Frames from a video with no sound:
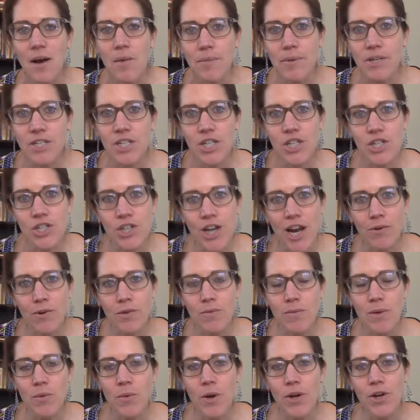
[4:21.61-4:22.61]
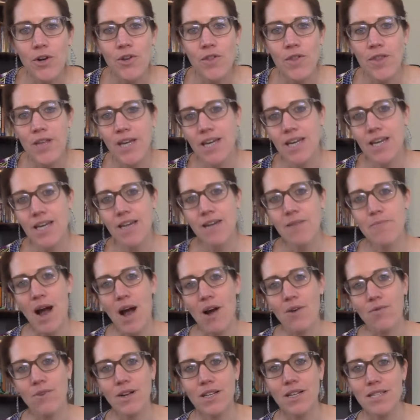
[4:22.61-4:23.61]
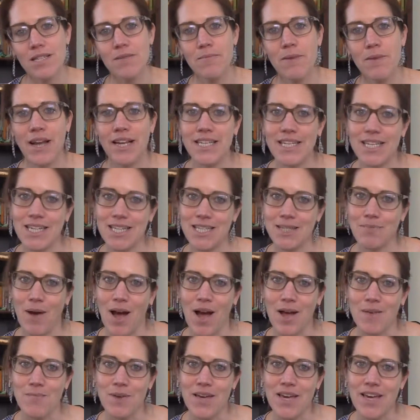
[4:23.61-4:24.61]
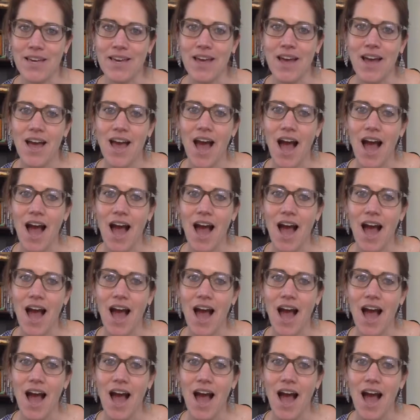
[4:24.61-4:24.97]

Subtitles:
but just share with me what you're thinking about. Run some ideas by me.